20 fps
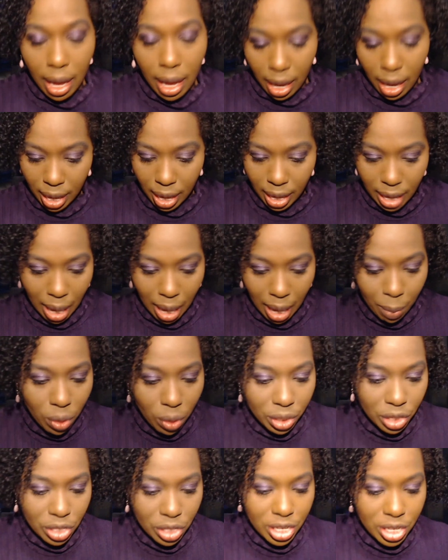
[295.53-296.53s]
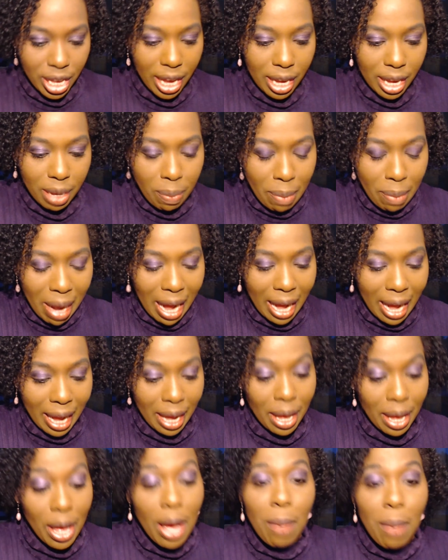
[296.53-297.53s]
And I'm going to take
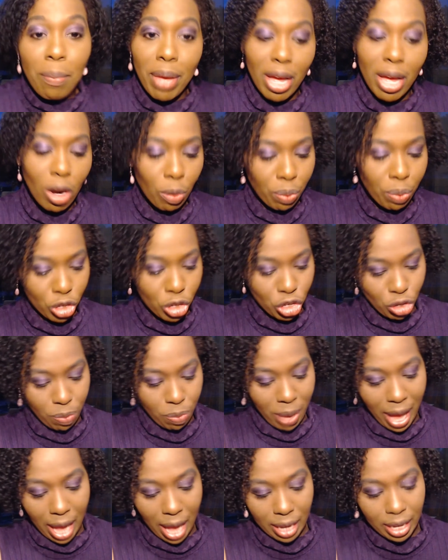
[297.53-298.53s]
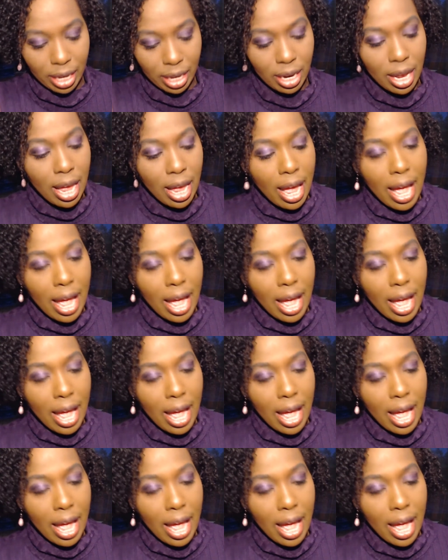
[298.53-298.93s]
my Petal Pusher palette,